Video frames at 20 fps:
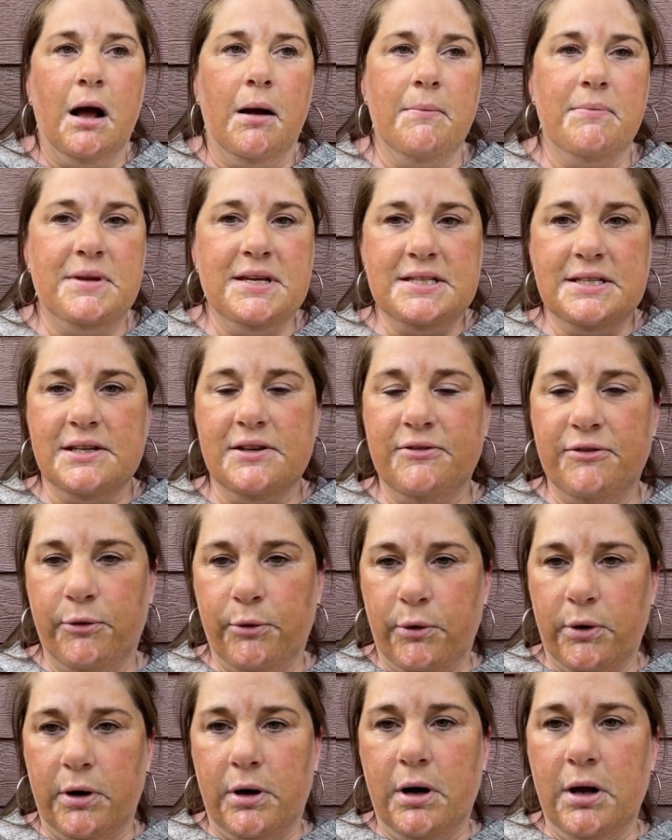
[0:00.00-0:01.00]
This is
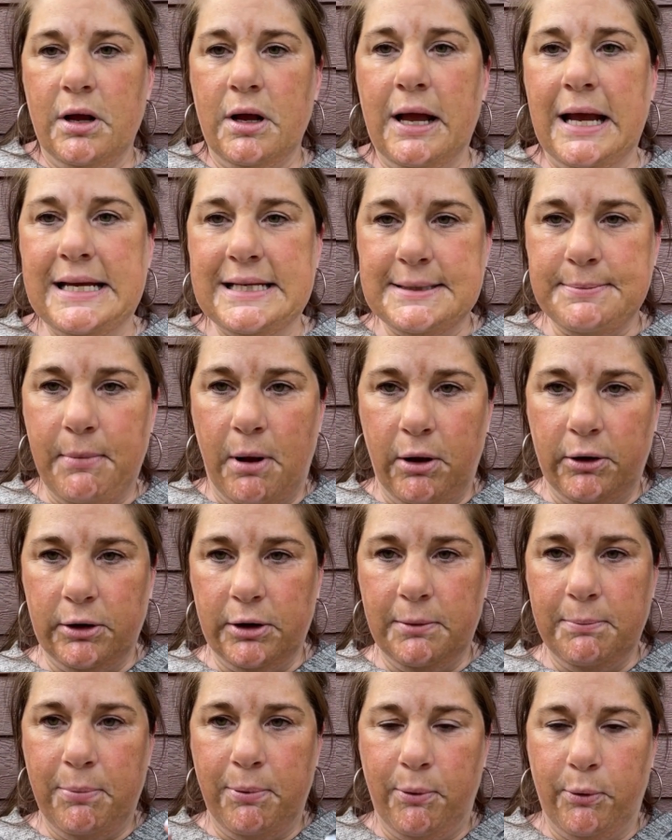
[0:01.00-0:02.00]
for a smaller
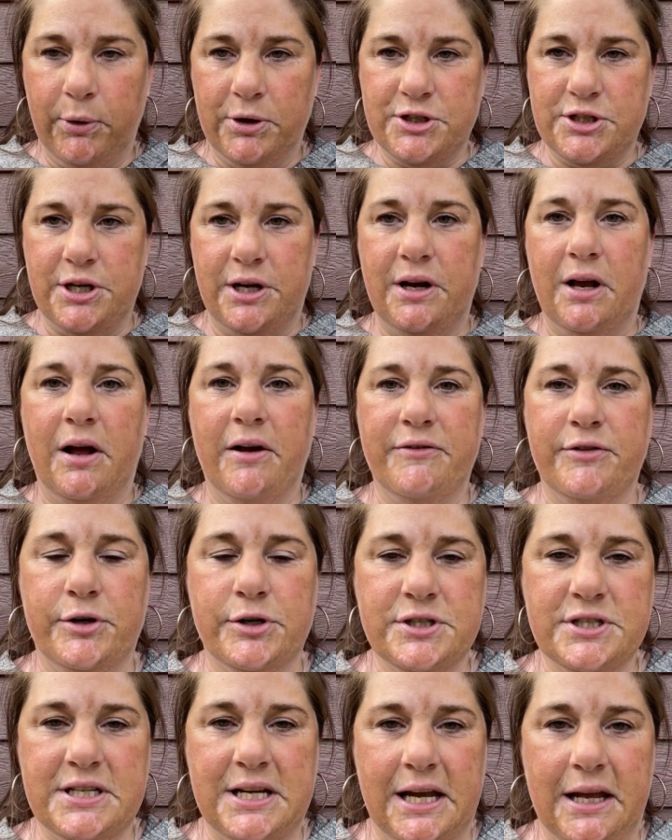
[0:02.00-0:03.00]
portion of your
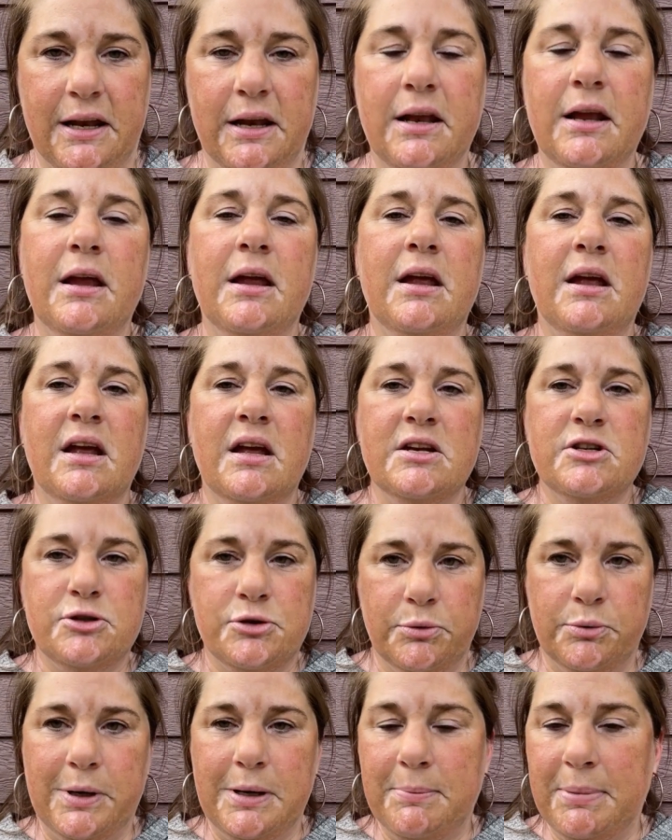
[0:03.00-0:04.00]
skin to
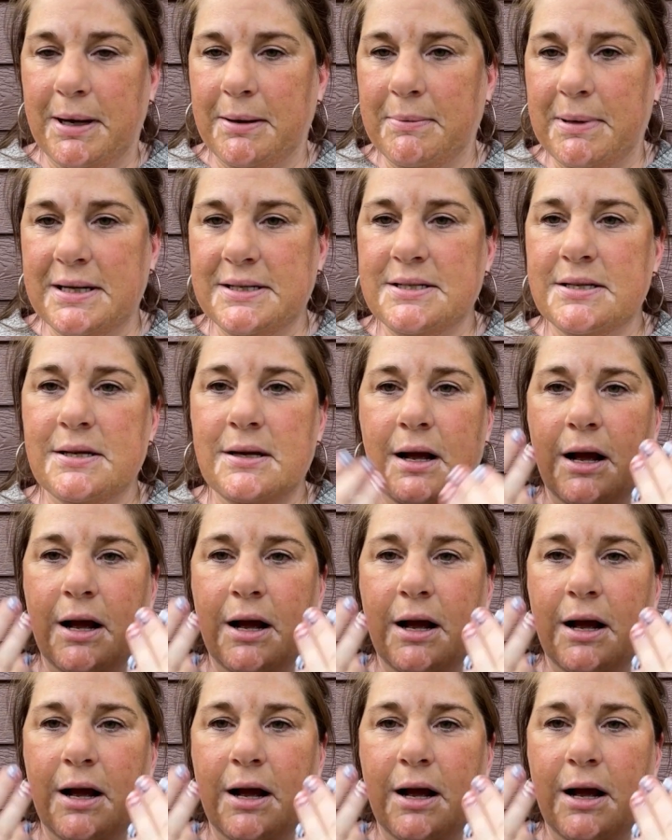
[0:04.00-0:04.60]
repigment.